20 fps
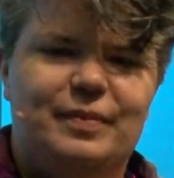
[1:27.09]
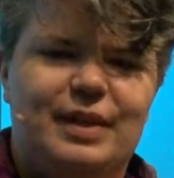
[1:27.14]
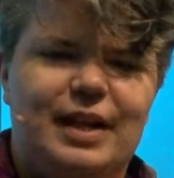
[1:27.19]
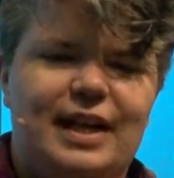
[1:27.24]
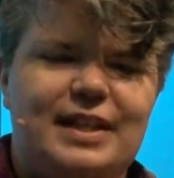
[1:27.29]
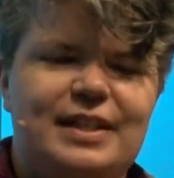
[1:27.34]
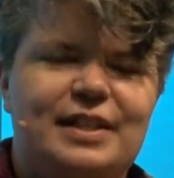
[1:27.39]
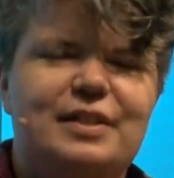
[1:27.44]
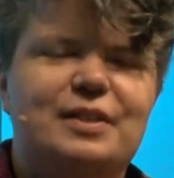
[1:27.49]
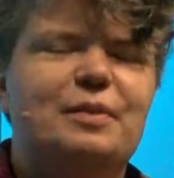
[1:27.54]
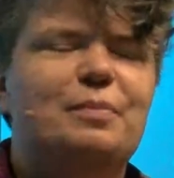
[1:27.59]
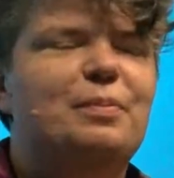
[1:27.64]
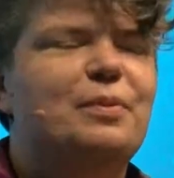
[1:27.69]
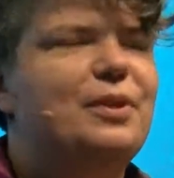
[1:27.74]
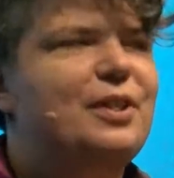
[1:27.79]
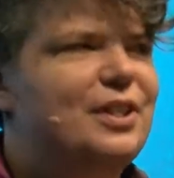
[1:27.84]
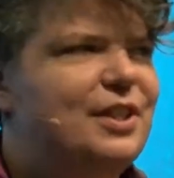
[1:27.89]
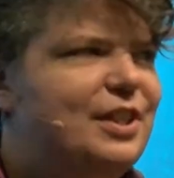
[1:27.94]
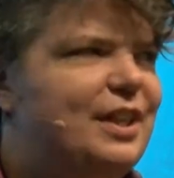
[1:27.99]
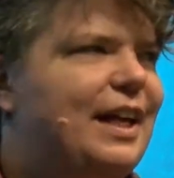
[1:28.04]
I didn't
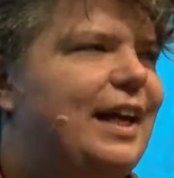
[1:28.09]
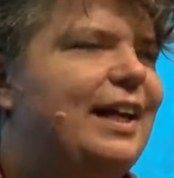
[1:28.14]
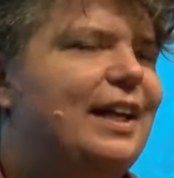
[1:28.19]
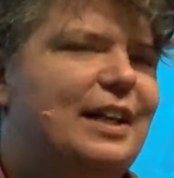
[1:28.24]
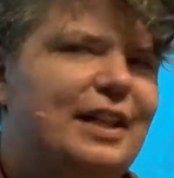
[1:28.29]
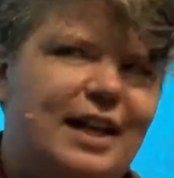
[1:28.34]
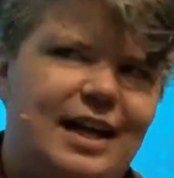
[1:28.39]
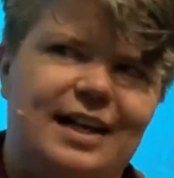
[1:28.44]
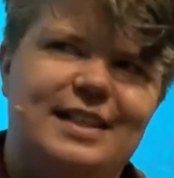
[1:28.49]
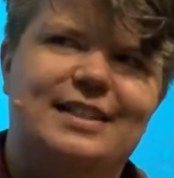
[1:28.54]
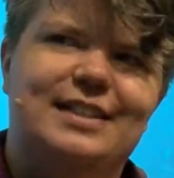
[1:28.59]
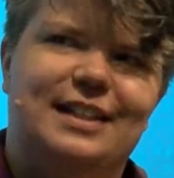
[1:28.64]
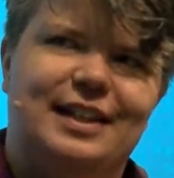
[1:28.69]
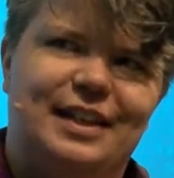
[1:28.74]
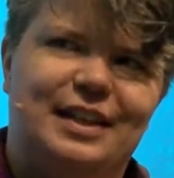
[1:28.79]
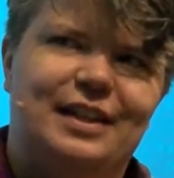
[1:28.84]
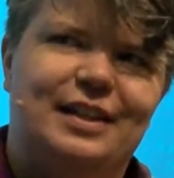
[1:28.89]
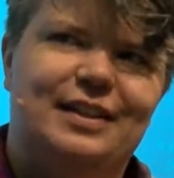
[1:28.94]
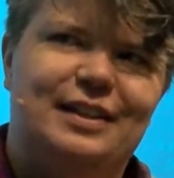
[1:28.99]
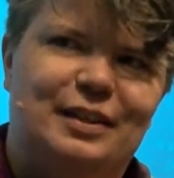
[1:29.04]
appreciate Alaska